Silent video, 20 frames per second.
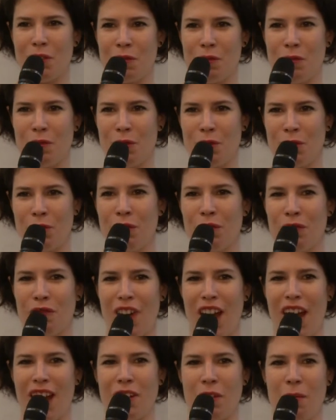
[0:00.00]
to
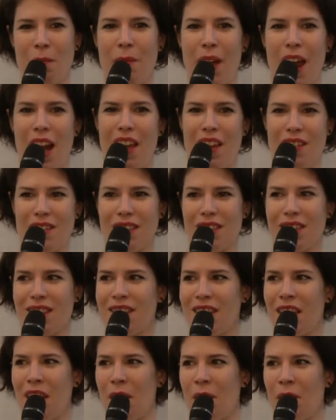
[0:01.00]
find a
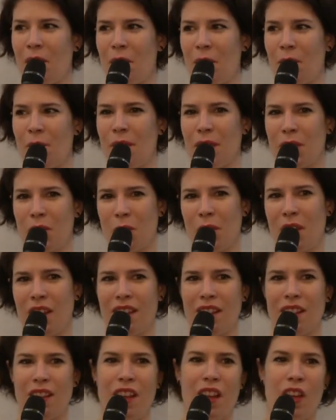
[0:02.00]
balance
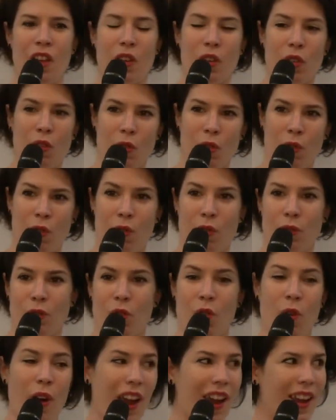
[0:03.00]
between your
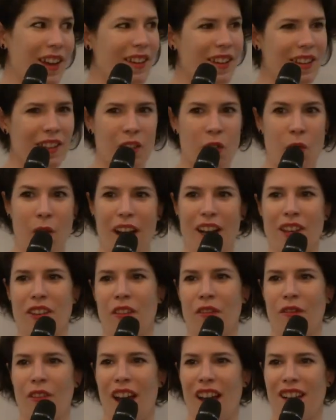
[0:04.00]
great
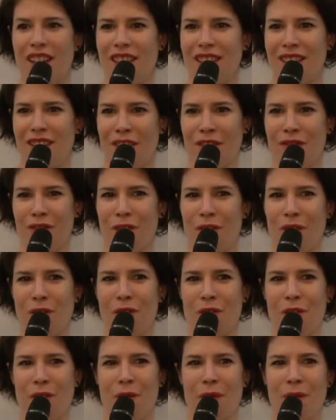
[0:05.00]
advices of
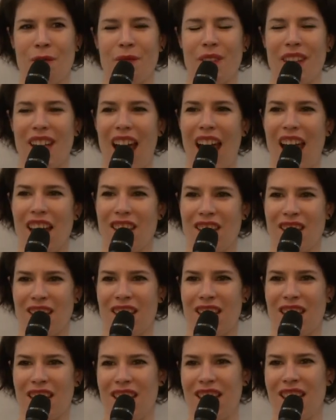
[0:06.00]
your
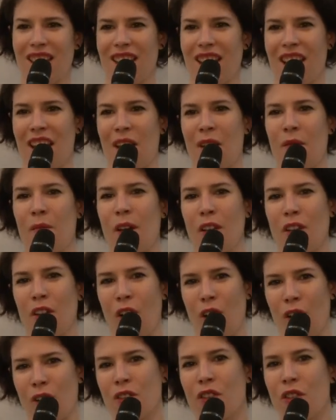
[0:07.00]
agencies, but
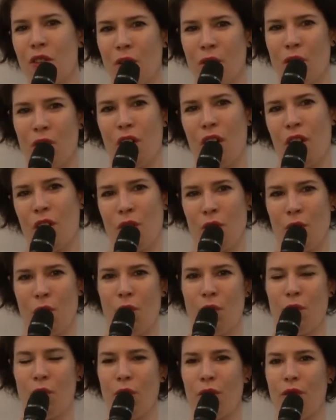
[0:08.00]
also
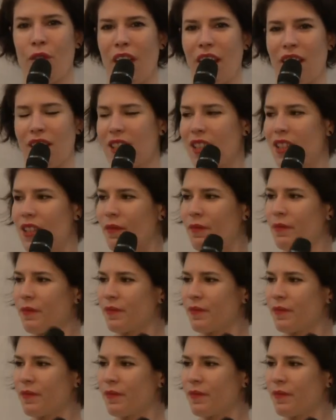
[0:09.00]
your face.